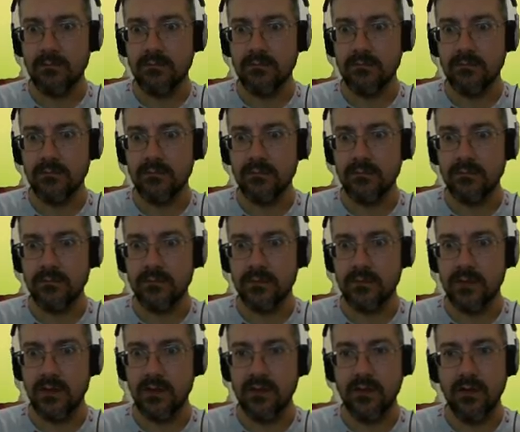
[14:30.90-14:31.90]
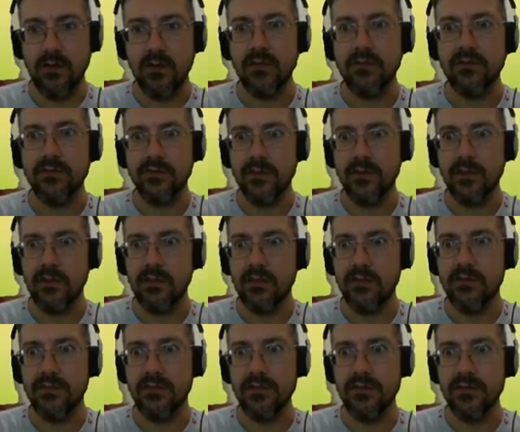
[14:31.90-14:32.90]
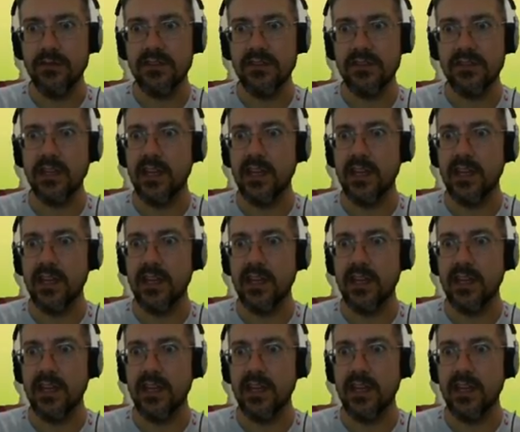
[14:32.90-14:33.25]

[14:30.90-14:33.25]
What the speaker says: On Wusik